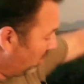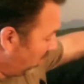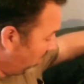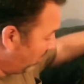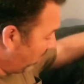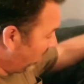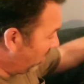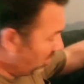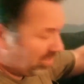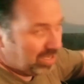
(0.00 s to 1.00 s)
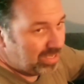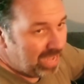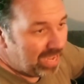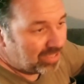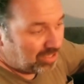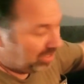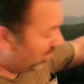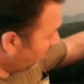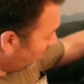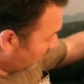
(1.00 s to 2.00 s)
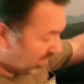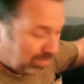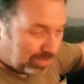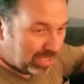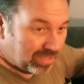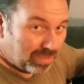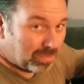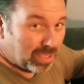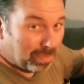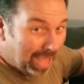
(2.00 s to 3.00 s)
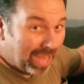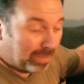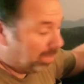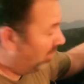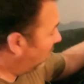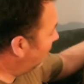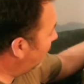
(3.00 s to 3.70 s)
when you figure you could attach your sleep system to the bottom of it.